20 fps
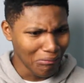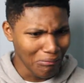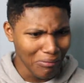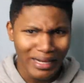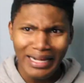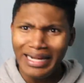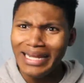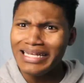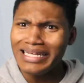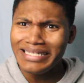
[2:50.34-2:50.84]

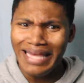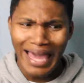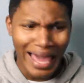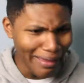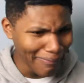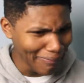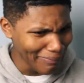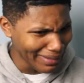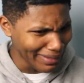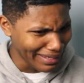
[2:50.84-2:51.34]
When this
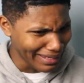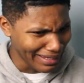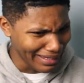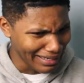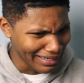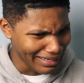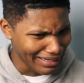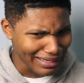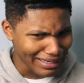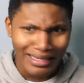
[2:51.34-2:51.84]

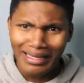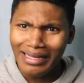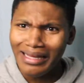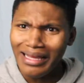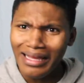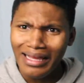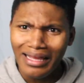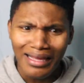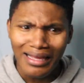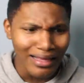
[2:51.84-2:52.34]
happened?
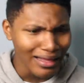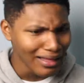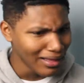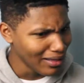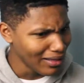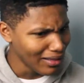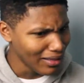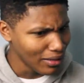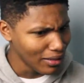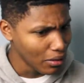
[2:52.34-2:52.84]

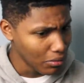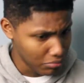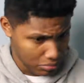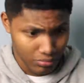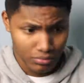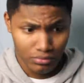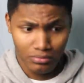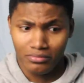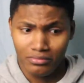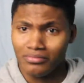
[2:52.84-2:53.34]
Get
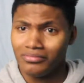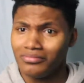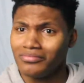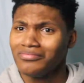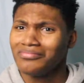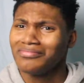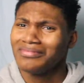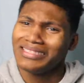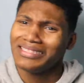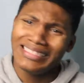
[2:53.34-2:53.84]

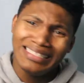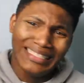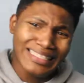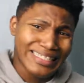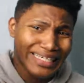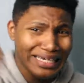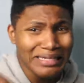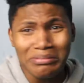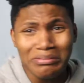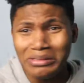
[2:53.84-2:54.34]

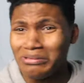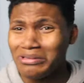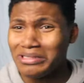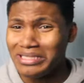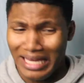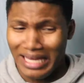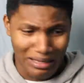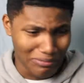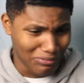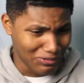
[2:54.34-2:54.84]
him through the
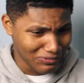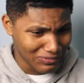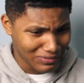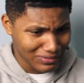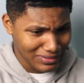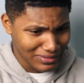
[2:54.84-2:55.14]
table.